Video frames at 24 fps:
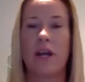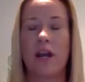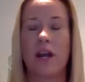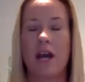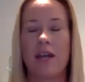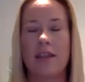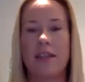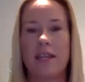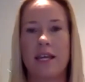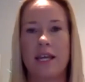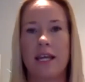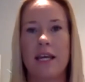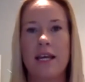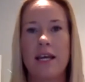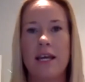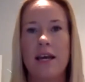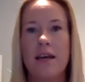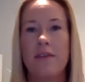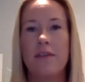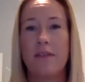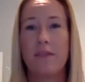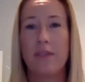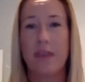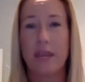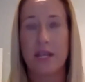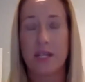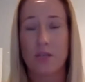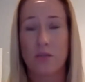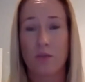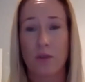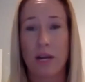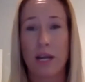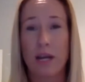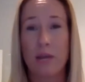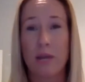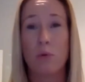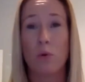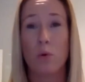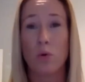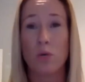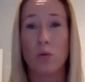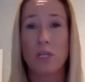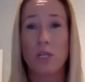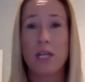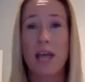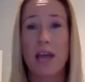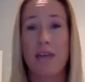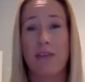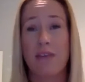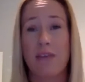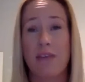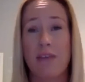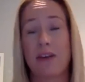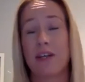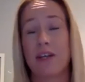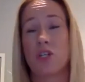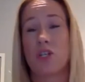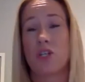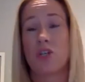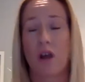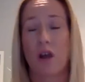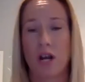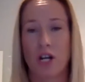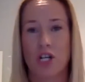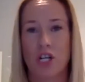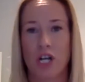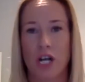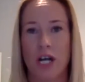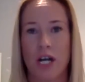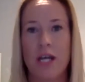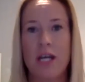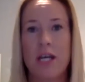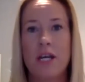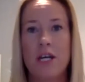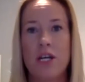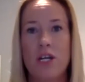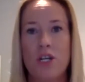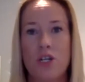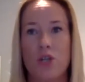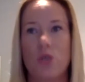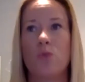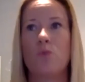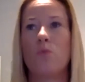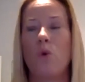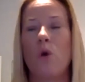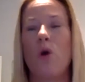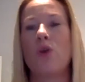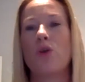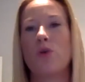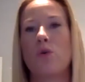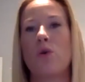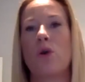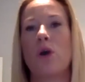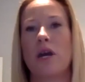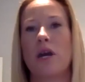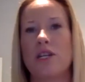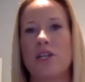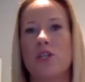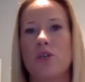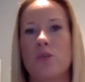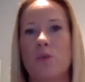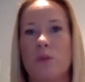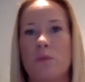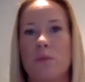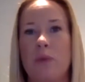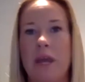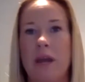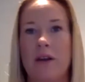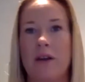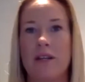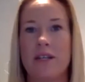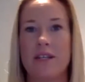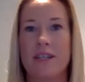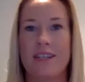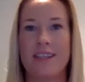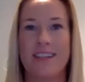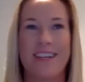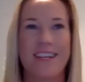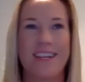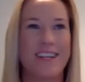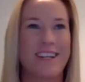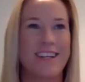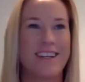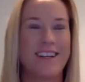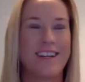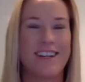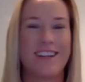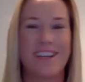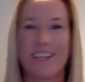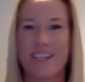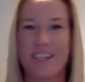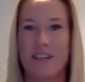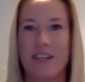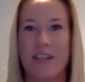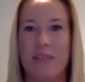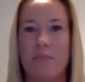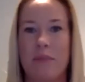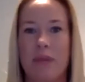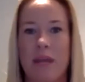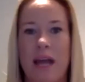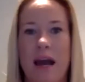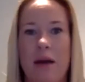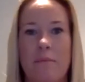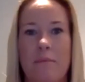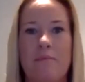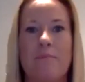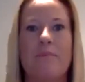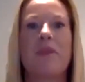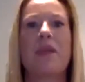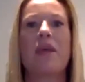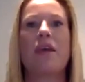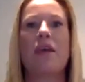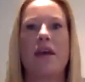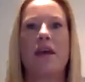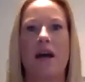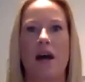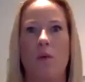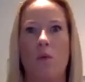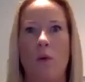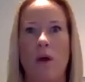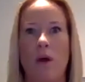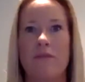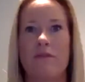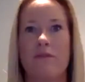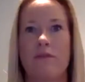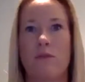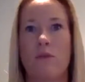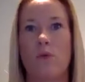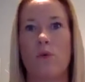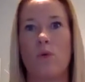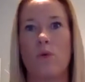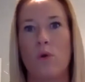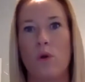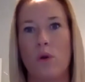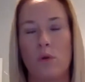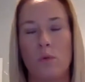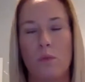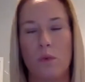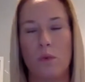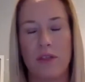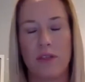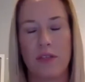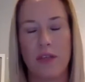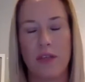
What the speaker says: And I think that that's really important, having a structure to what you're going to do with parents. It doesn't then become a one for all with